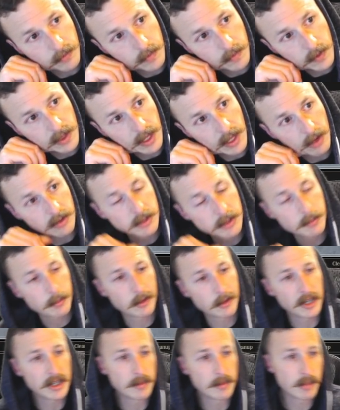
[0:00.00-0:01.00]
That was a
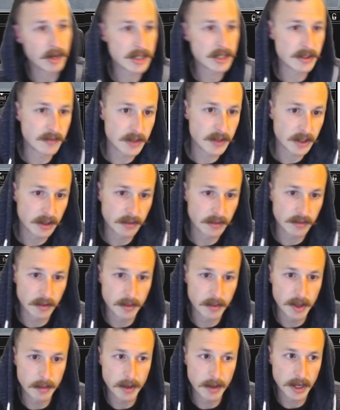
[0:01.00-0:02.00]
pretty impressive turn from
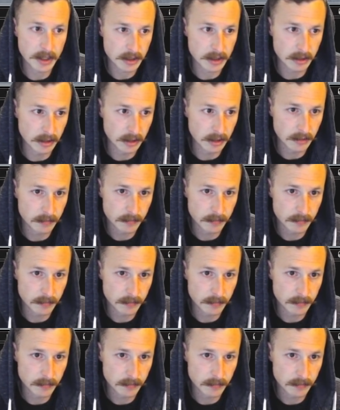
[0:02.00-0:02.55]
them, actually.